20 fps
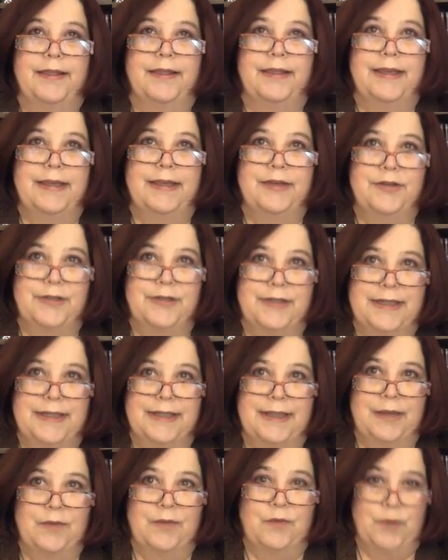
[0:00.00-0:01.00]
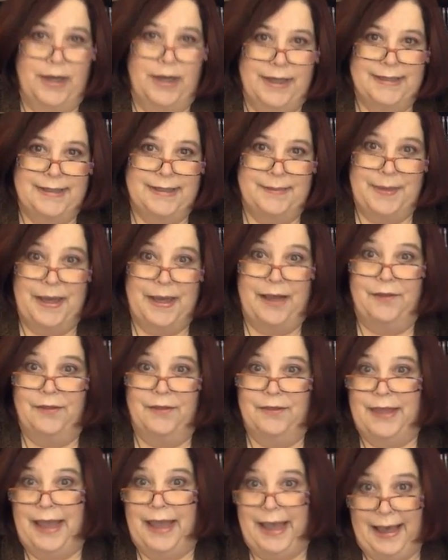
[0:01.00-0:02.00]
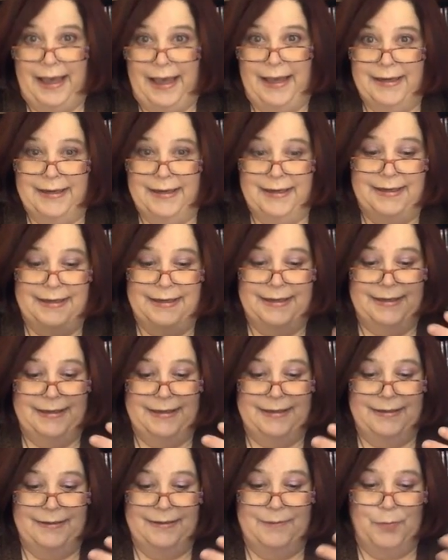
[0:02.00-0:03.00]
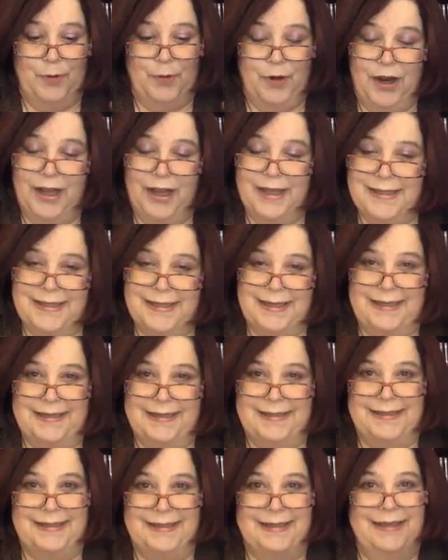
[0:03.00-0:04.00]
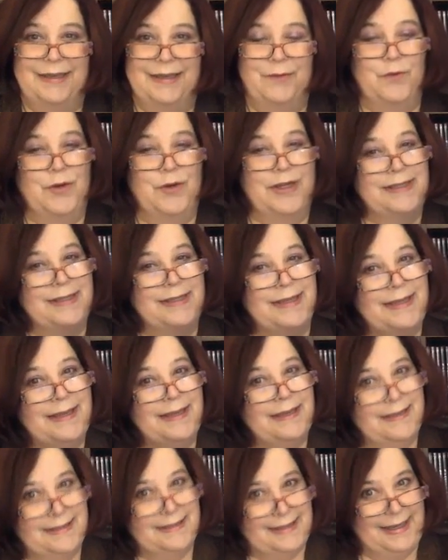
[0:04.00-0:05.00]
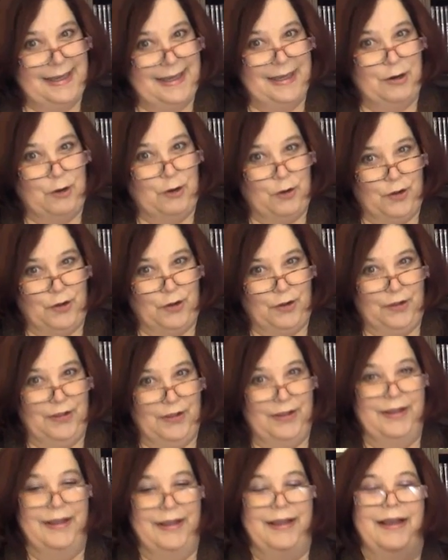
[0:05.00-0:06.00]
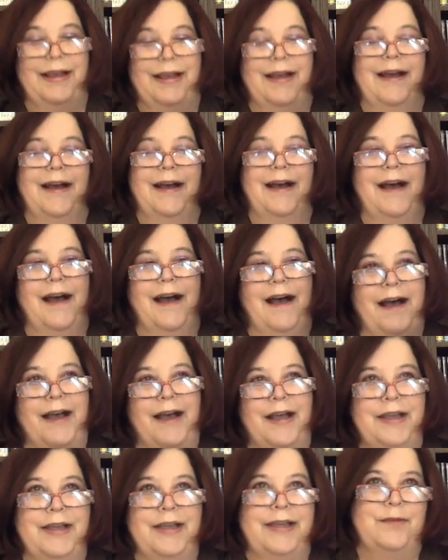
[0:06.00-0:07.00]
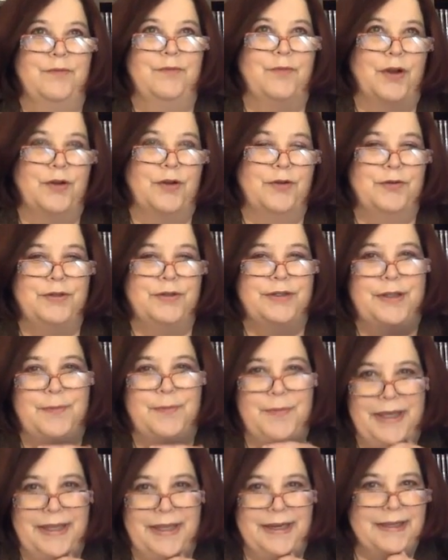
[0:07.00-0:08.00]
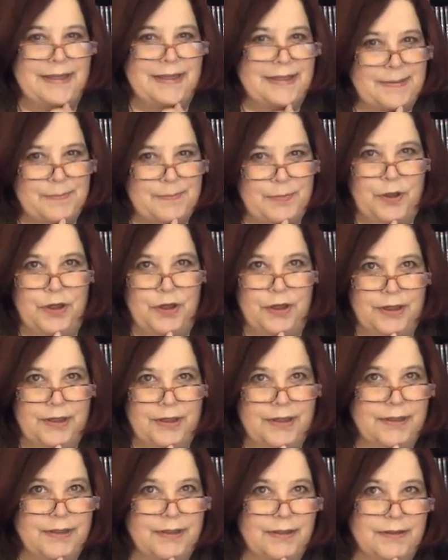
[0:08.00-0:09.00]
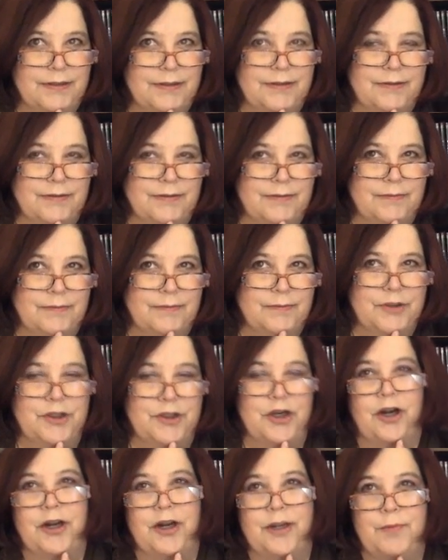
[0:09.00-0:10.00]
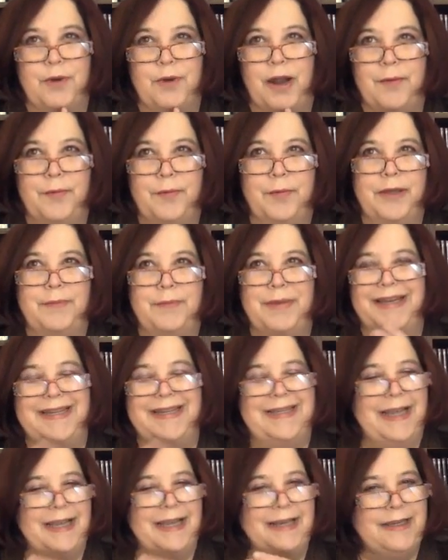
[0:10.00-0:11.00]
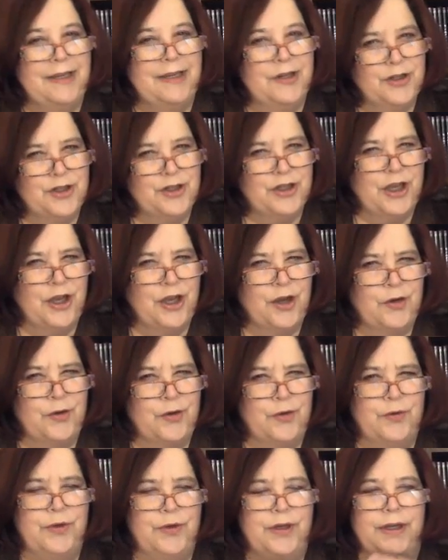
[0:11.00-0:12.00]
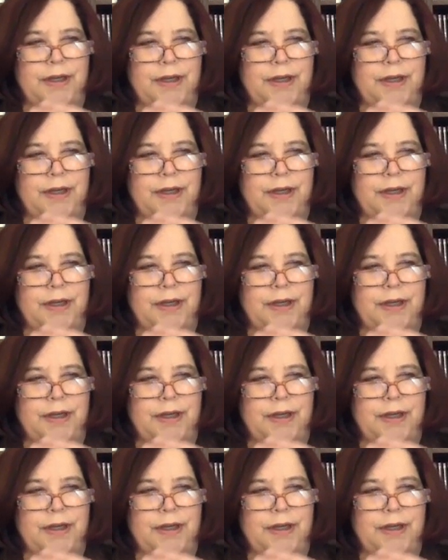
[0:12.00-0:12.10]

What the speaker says: The interesting thing was about that process, it wasn't easy at all. I wrote the beginning of this book starting probably about 10 years ago.